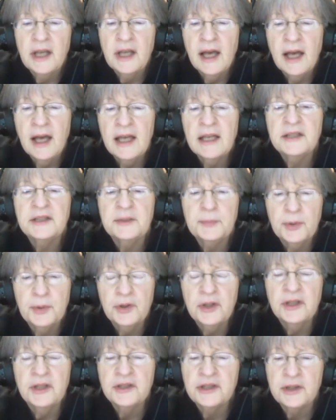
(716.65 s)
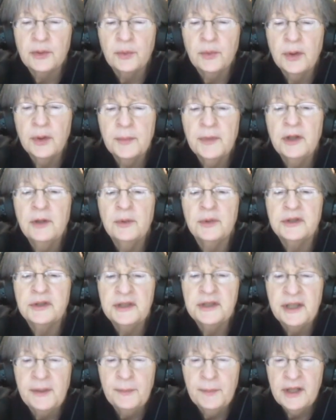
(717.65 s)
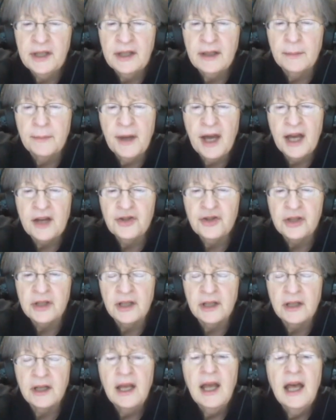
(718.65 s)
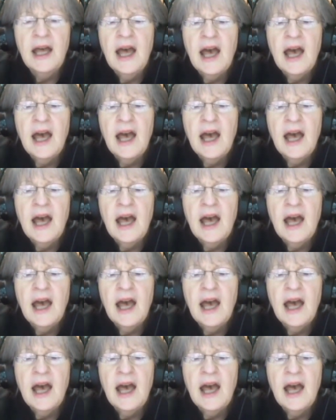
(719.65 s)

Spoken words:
experience a woman who is deeply compassionate